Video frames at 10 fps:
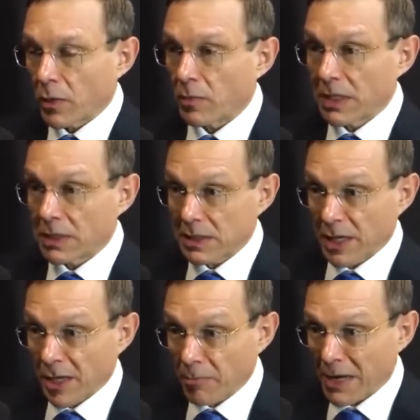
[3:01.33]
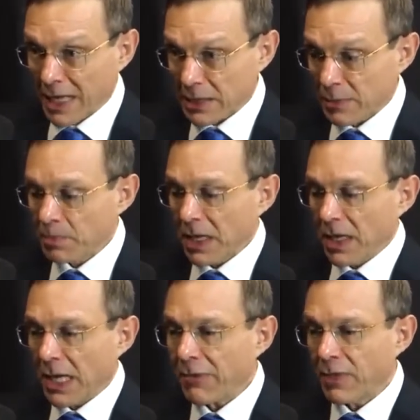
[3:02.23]
warming is taking place,
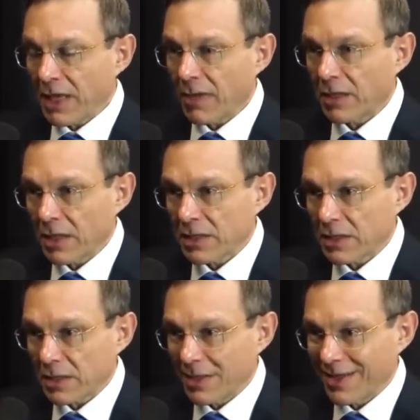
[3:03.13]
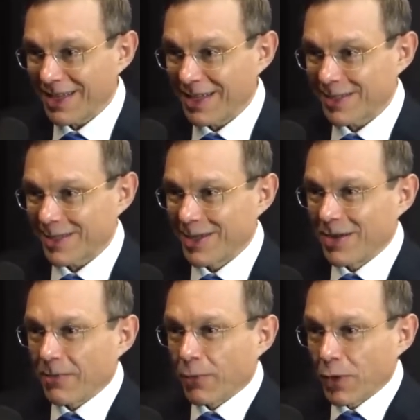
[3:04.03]
if the evidence is
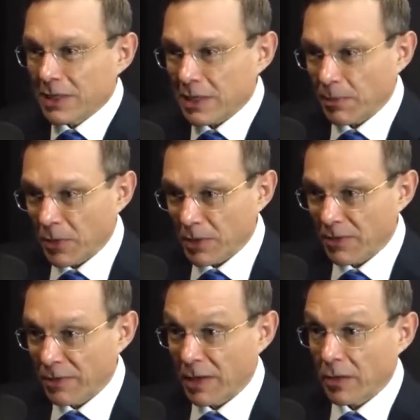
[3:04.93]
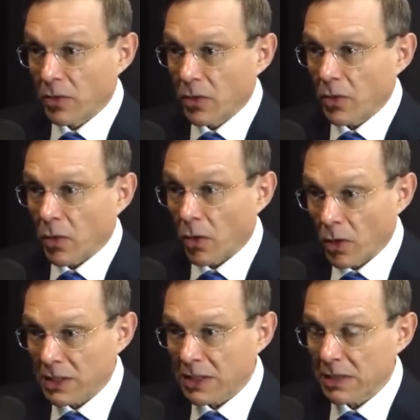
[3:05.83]
fully supportive, if there are no
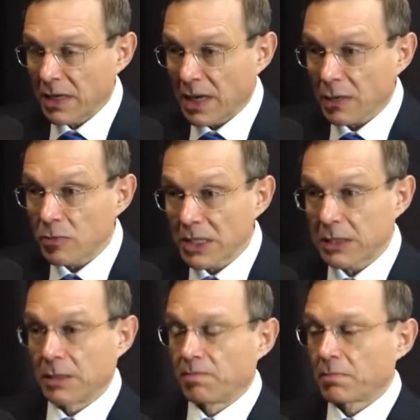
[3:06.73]
holes in the argument,